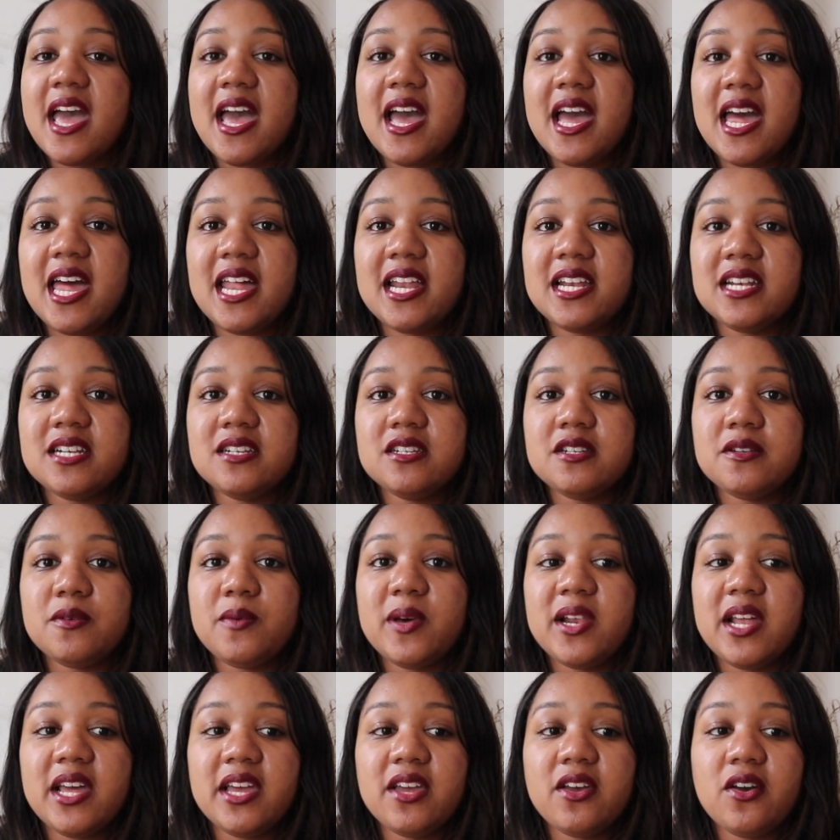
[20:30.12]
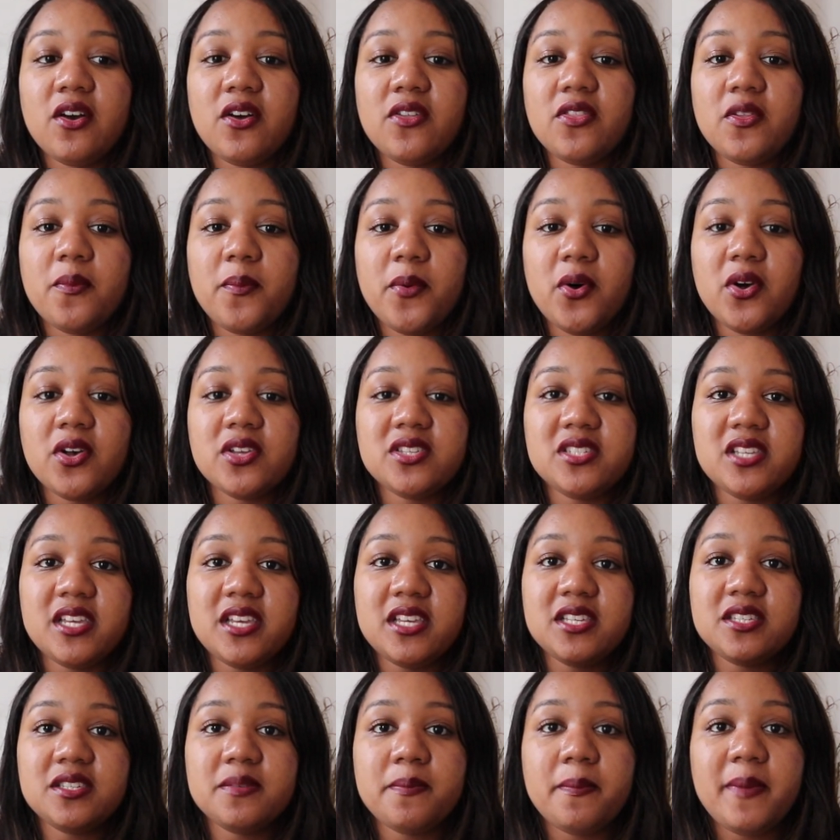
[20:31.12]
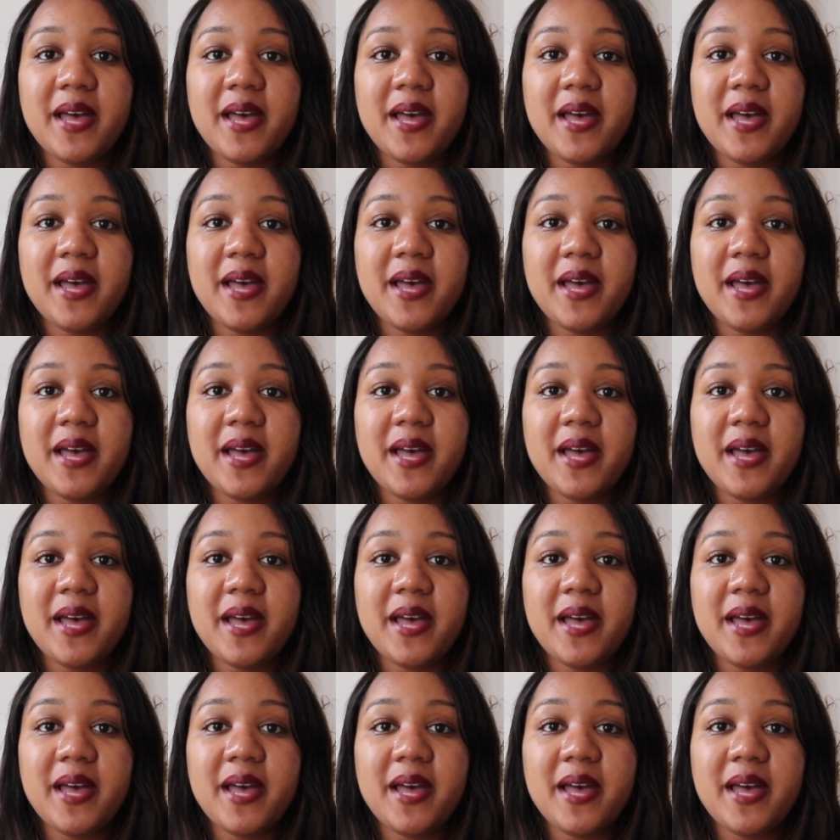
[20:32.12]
And when I got the boxes